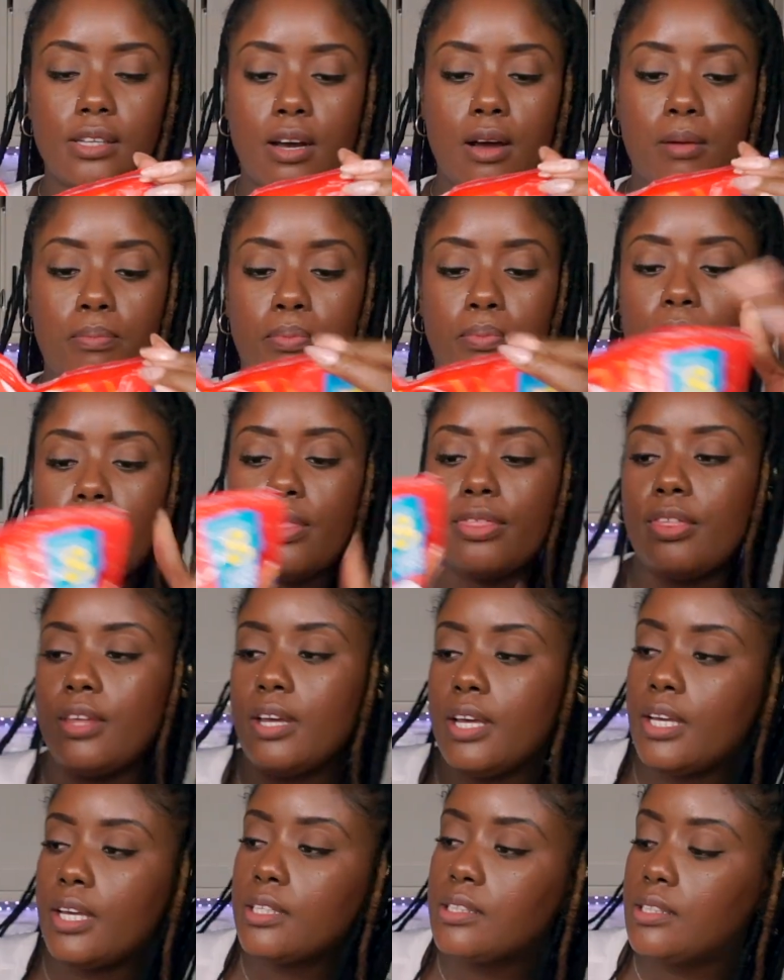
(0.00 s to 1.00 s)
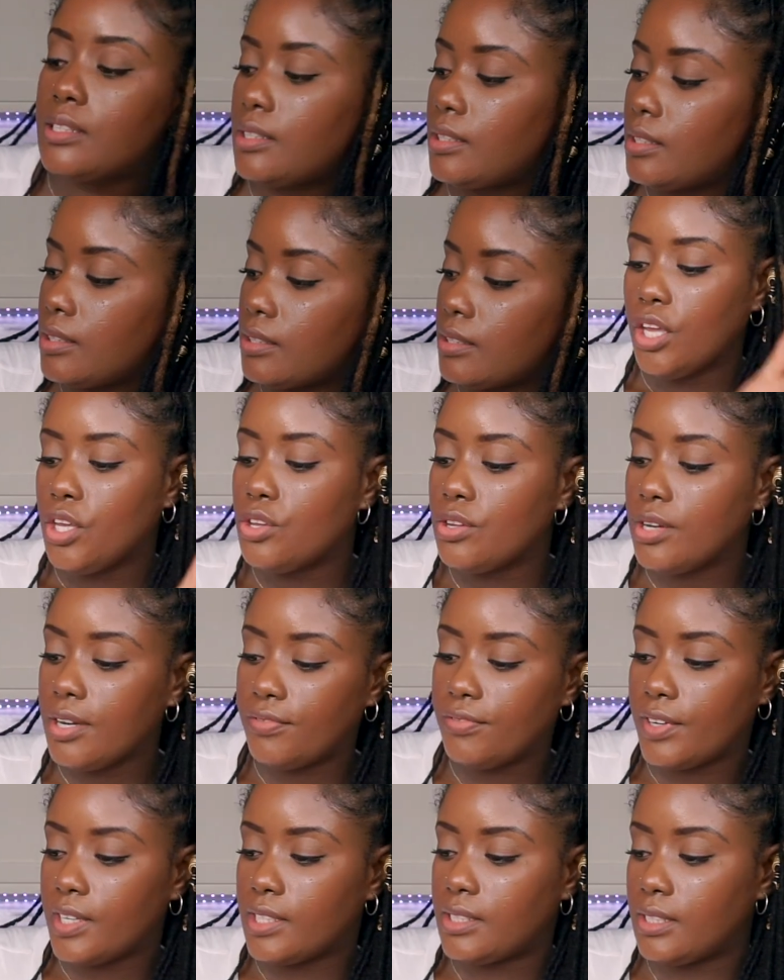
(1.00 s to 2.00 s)
up this
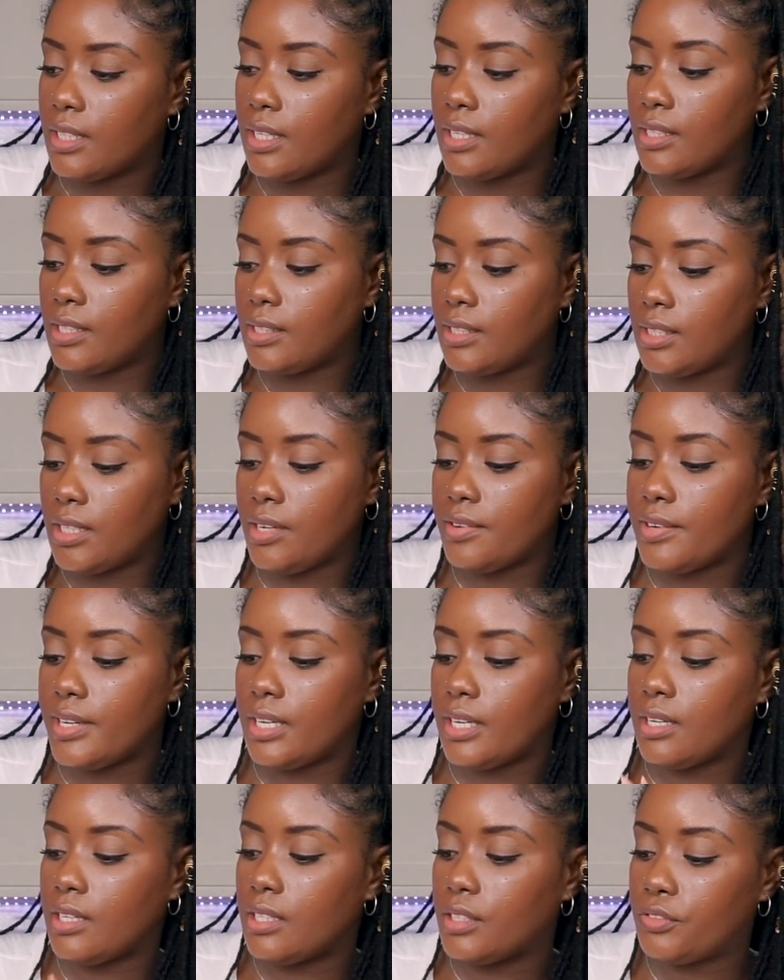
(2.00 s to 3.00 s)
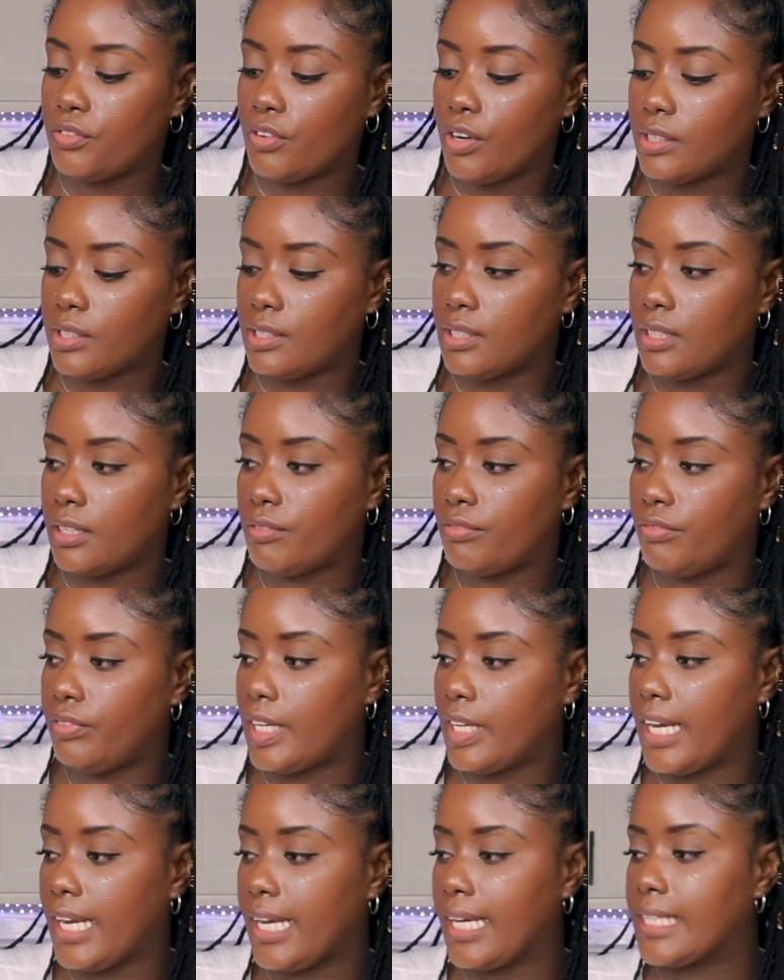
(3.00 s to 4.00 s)
Universal Cereals Frosted
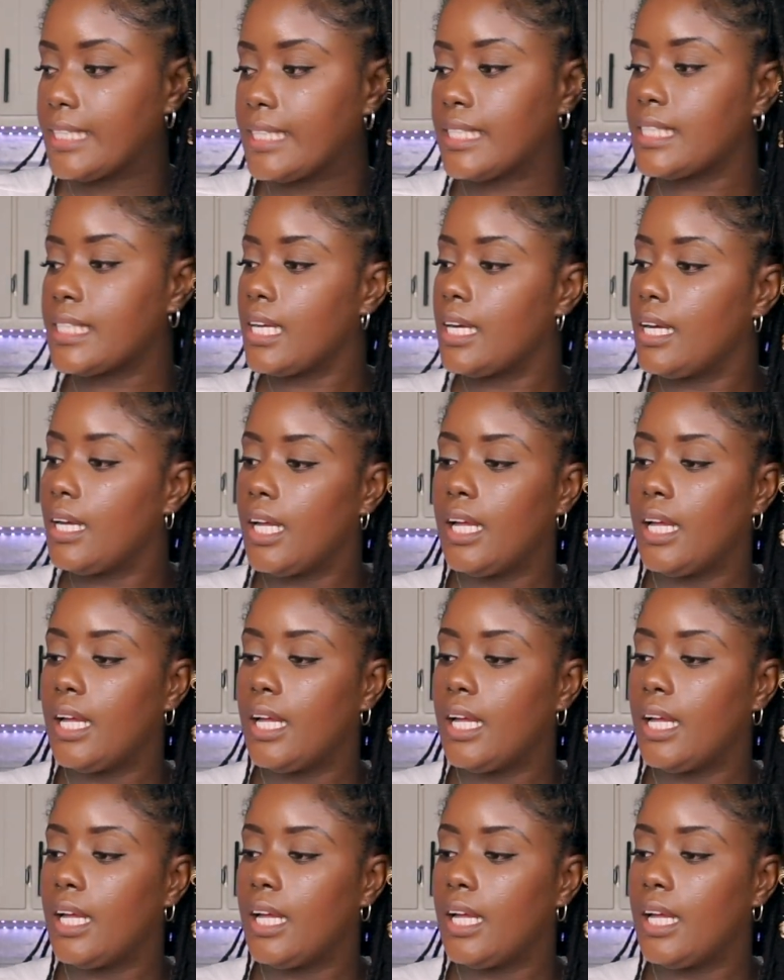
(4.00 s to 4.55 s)
Flakes.